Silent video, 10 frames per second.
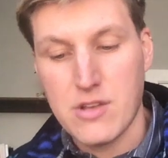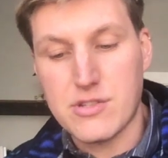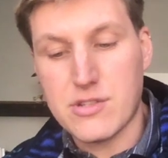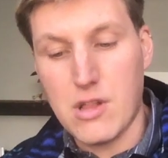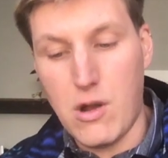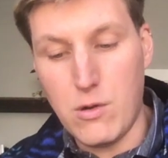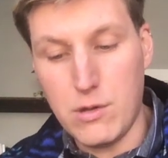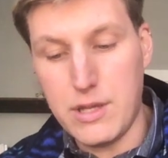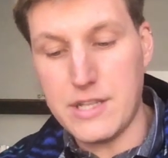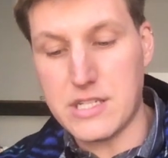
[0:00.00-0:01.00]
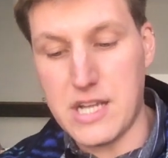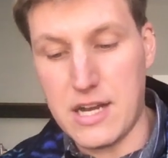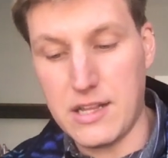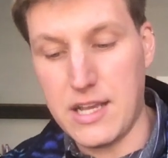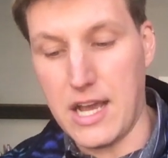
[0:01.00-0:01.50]
Slowly,
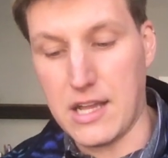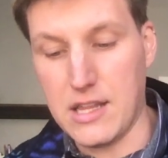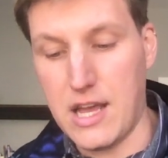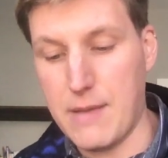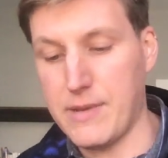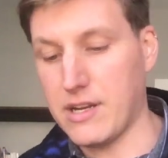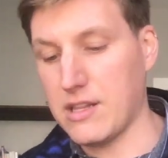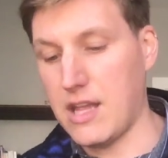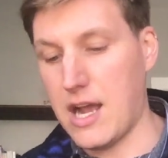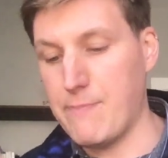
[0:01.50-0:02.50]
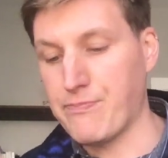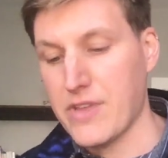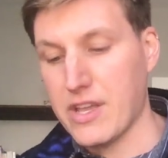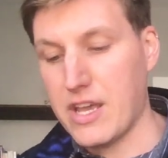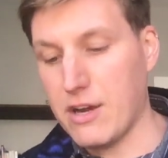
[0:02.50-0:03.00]
steadily, I climb and climb,
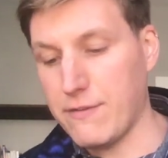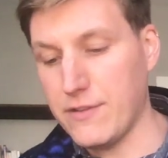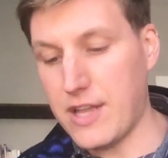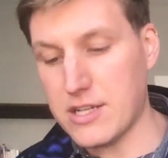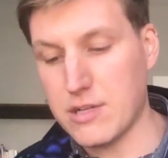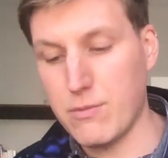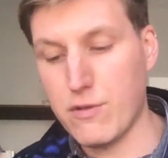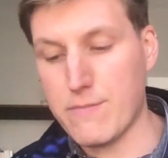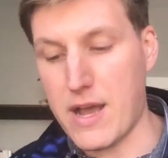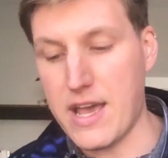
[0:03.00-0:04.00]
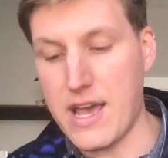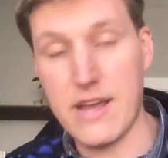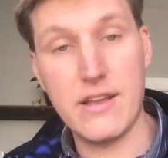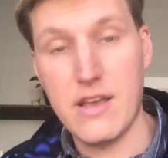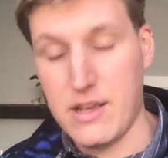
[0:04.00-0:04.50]
careful not to move my head,